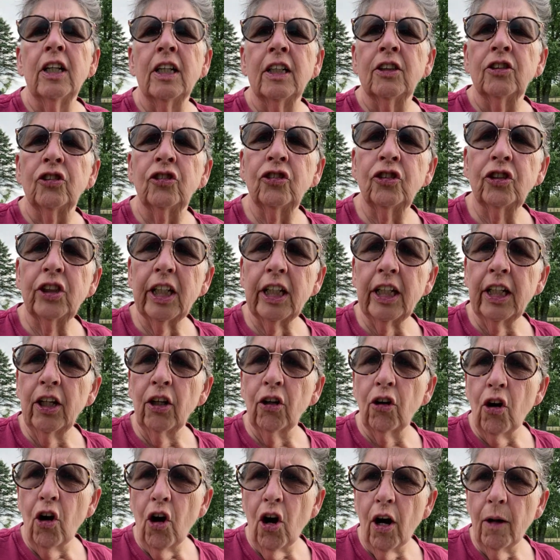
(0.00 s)
stick
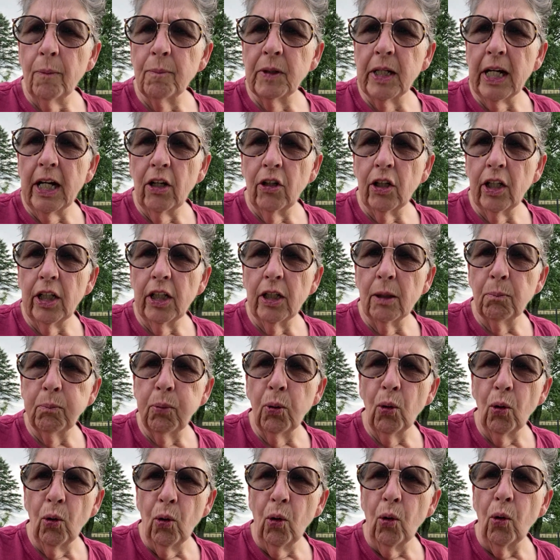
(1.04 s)
your arm down in the
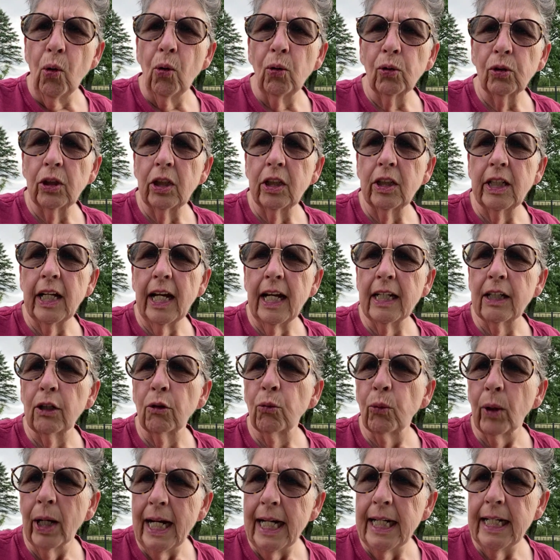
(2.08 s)
pool to take a
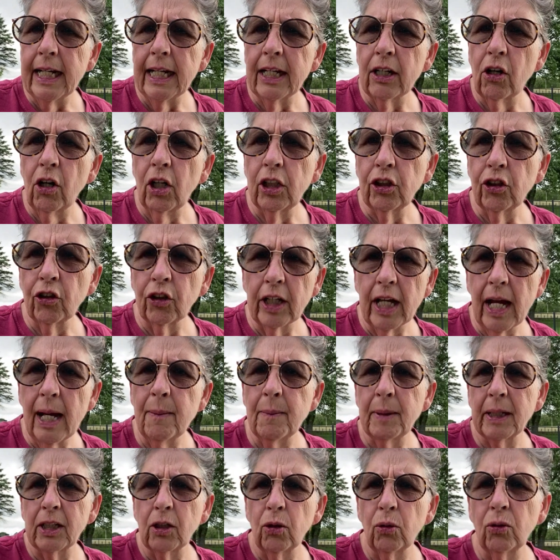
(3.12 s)
reading on your
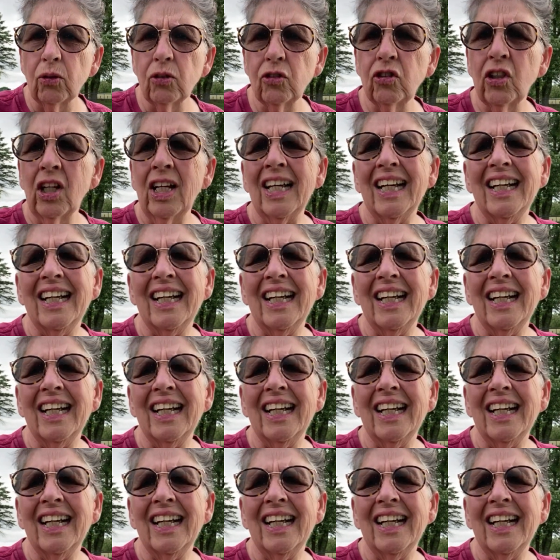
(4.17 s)
chemicals,